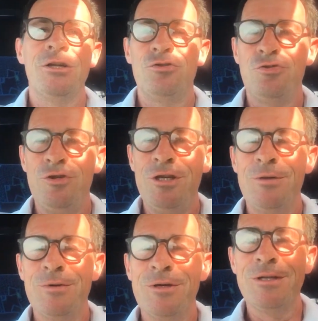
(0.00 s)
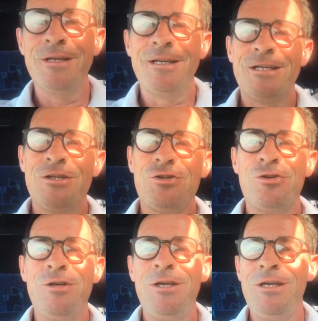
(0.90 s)
Dream a little
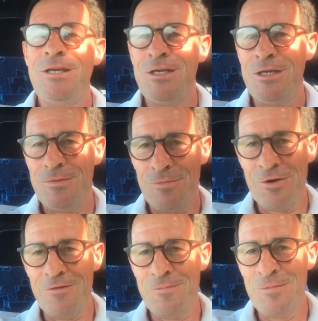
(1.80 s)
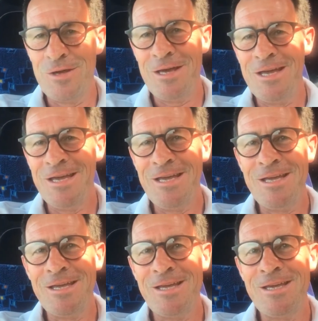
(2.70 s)
dream of me.